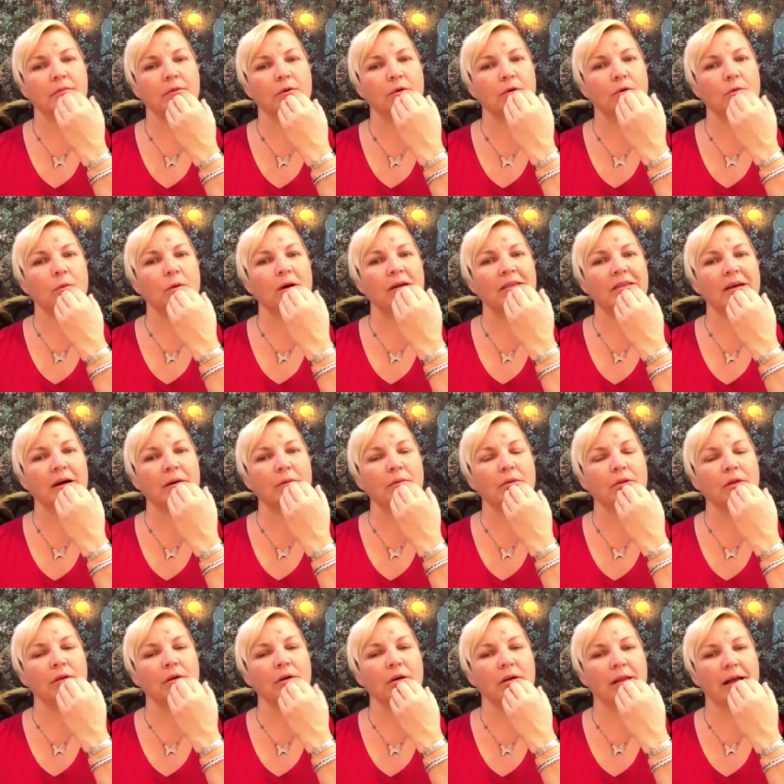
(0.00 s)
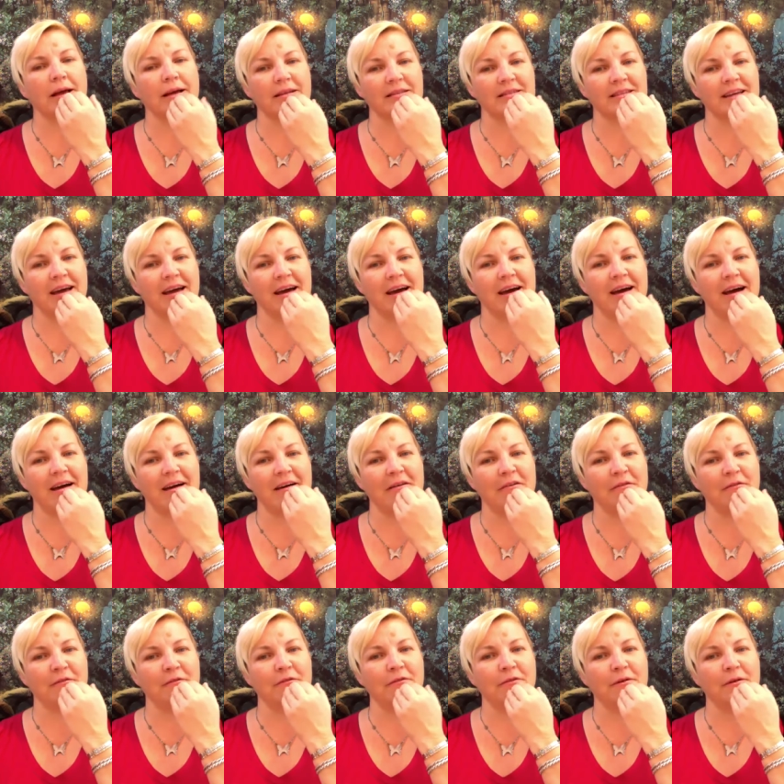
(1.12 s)
or what that would look like to
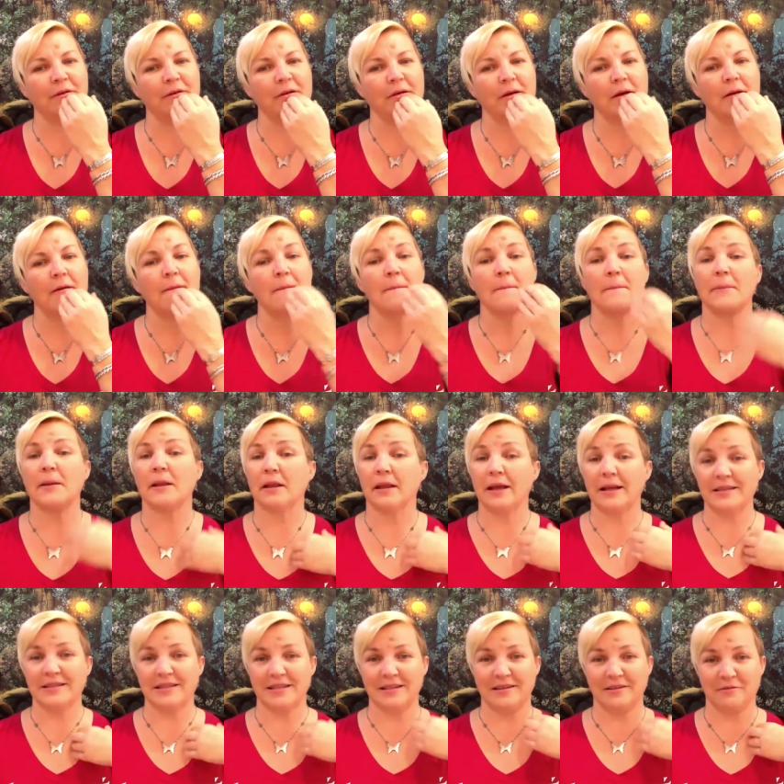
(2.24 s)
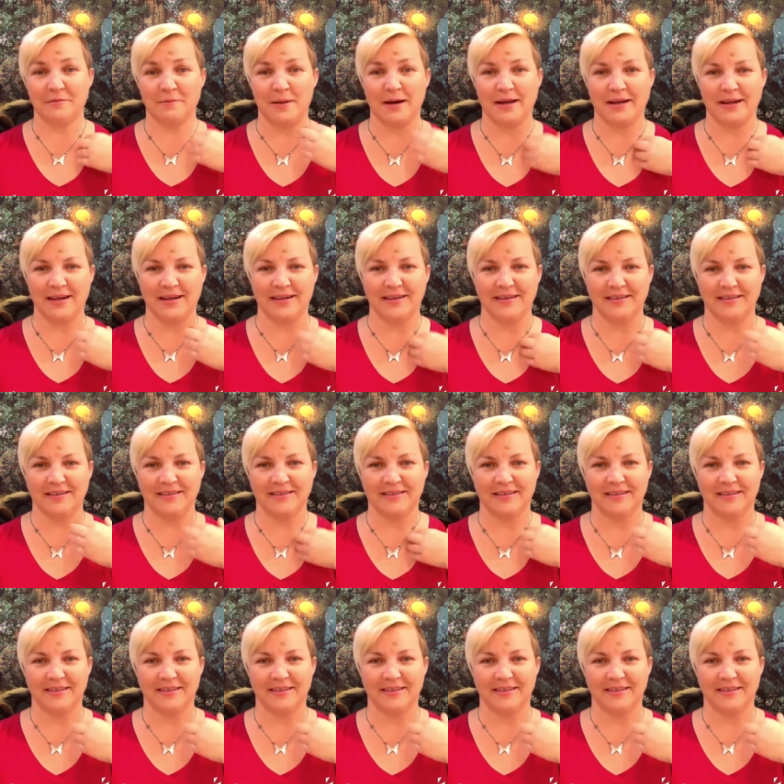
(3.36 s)
have plenty of money